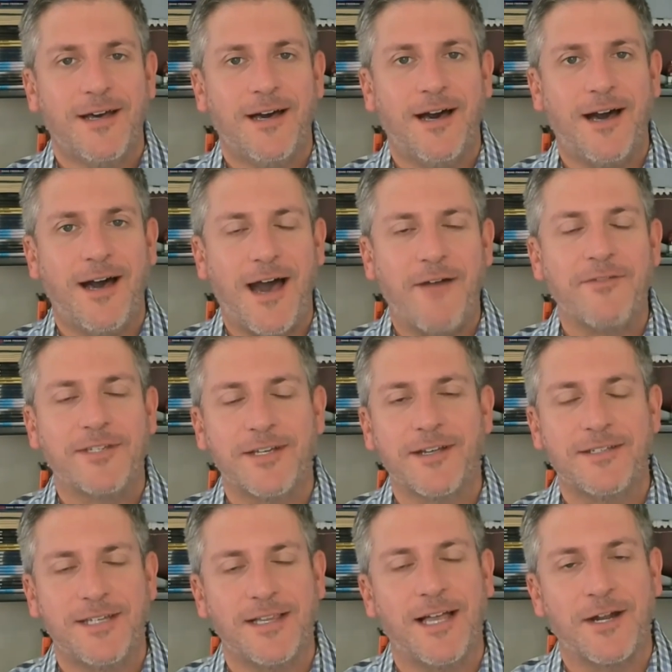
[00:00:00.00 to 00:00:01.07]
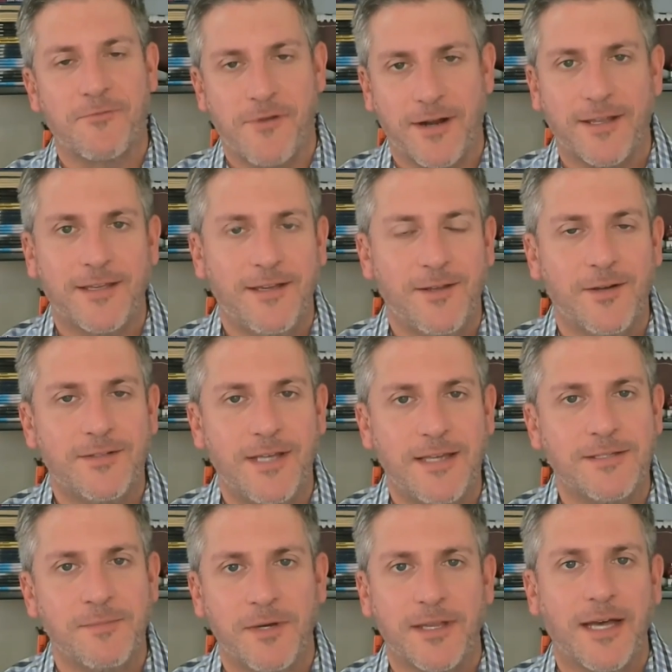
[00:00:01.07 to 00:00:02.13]
Obviously, you're going to see a lot of running.
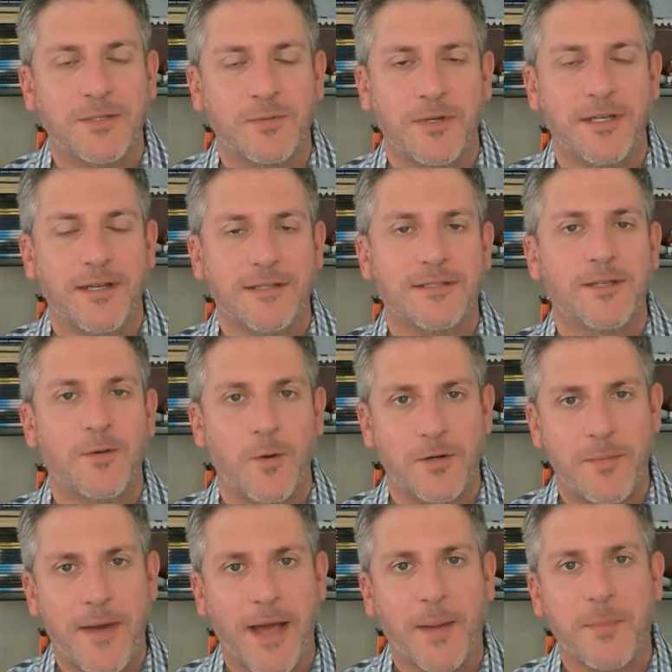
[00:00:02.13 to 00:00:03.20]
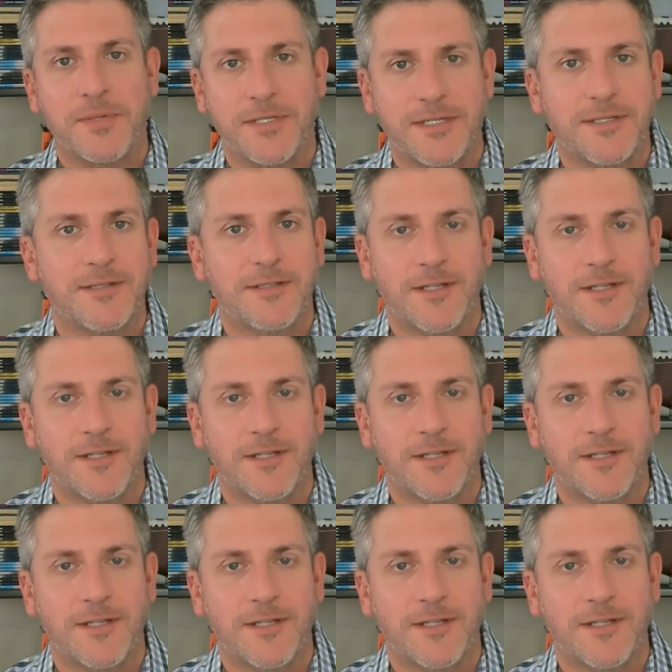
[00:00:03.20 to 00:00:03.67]
Taysom Hill, that's what he does at the quarterback position.